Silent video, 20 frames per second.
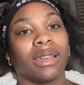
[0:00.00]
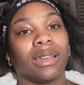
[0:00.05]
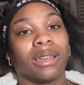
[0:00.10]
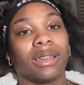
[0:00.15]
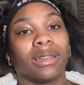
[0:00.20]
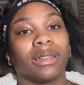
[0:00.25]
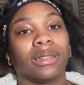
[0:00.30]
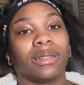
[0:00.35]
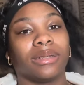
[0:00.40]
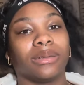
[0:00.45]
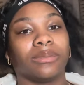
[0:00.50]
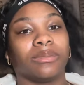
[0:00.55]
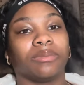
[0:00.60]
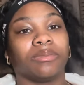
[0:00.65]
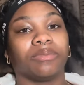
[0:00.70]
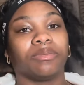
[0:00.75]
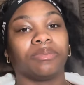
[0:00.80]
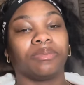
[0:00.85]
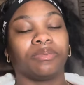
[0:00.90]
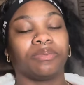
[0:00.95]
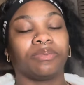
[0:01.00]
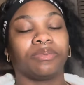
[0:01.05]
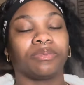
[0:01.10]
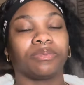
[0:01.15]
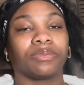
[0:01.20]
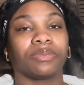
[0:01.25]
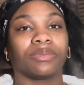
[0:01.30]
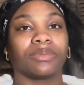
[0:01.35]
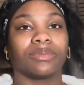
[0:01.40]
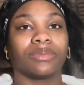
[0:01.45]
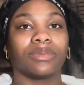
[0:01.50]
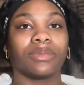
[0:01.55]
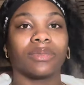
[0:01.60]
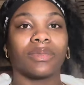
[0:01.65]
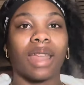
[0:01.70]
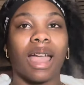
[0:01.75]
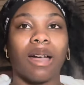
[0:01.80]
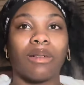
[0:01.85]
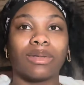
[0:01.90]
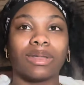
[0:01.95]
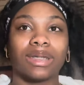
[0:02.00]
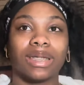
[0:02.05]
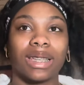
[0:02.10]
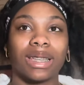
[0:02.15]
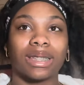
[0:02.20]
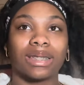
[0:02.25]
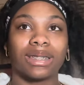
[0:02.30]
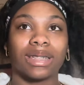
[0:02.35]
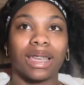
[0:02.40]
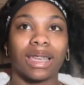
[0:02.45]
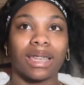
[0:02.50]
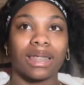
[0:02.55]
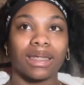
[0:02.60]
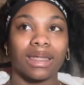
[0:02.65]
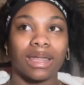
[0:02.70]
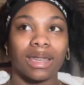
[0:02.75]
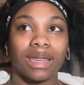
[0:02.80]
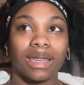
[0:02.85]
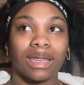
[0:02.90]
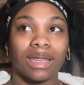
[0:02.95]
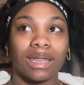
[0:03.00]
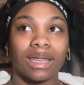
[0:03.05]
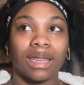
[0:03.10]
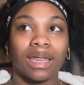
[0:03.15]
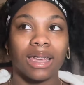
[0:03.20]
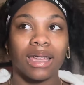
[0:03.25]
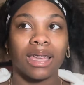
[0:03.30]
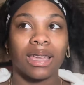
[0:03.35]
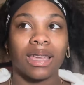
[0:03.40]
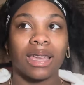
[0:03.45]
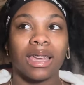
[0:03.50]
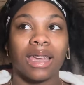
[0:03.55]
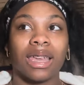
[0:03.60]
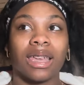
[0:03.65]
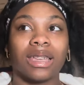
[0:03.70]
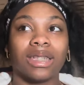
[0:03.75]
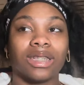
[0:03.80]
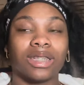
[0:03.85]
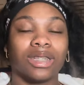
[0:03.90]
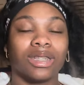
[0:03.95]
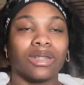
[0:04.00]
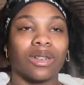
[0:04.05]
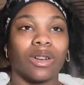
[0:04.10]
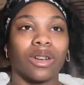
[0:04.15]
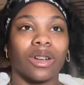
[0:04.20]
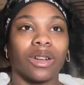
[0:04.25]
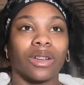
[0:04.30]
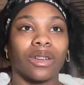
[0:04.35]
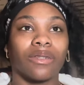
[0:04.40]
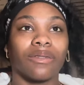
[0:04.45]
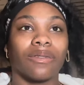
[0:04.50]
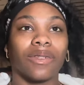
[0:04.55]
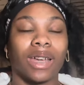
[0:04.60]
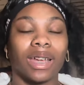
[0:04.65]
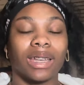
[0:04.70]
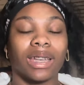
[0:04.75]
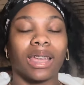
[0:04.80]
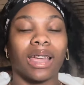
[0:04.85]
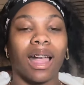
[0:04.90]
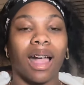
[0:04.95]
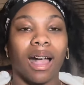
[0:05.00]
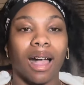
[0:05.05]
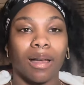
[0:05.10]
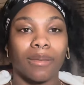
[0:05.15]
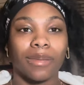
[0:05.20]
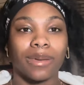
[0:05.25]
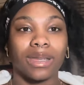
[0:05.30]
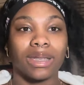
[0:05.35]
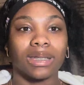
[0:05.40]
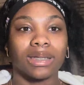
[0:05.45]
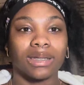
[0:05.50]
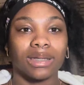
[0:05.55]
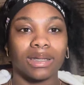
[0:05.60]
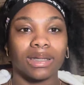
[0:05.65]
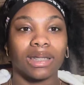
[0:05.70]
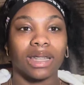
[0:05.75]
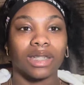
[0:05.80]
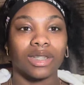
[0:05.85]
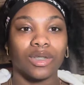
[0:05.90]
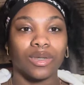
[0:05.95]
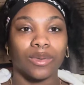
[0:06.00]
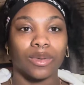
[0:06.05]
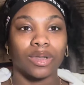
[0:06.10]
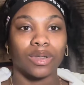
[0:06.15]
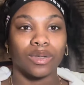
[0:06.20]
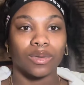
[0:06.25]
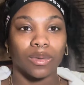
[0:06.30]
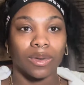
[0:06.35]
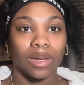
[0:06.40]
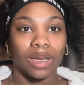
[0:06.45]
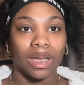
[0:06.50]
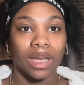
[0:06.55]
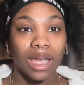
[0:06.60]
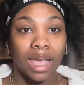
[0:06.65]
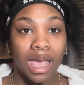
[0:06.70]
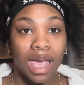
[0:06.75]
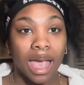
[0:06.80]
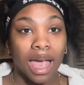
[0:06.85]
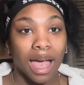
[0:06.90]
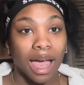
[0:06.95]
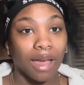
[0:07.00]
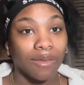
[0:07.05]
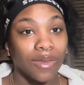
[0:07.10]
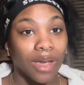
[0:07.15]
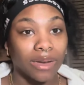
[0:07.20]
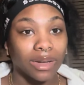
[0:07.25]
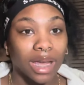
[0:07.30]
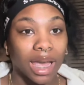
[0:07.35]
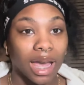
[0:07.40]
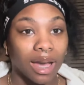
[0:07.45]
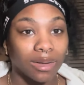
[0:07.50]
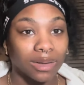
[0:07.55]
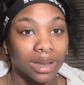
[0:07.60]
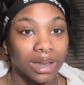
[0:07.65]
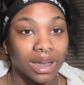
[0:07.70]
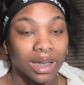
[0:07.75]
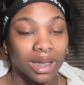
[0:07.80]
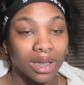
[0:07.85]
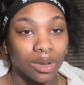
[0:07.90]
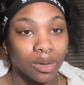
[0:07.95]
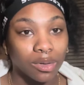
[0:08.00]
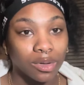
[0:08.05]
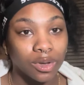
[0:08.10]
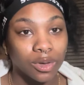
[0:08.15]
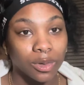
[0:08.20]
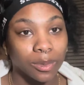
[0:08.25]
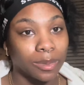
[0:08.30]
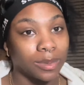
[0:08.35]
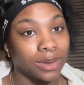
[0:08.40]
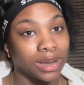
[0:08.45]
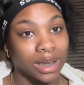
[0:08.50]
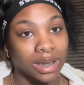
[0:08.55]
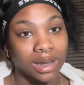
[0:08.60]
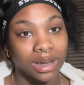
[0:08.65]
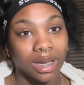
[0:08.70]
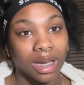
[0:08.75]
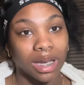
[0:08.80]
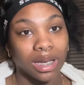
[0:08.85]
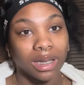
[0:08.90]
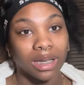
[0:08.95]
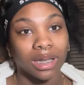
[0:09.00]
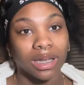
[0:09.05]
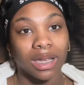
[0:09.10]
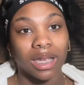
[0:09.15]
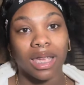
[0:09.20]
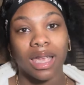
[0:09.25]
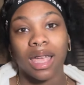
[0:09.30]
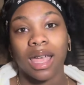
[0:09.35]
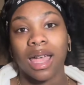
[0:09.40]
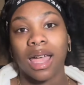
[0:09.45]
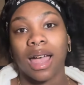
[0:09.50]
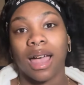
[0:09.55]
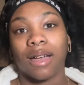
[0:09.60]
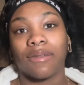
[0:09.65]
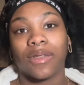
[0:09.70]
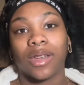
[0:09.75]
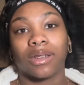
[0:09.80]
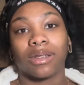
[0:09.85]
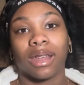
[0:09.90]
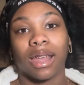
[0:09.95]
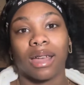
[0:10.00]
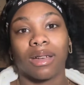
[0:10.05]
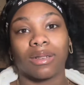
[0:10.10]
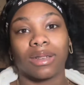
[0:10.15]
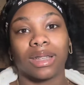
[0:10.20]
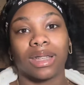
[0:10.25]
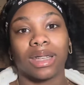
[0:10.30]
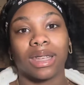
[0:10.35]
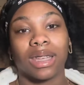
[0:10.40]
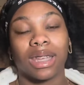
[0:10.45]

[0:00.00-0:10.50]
I would say the second thing is start finding hobbies that you enjoy. I found an outlet in YouTube, TikTok. I found an outlet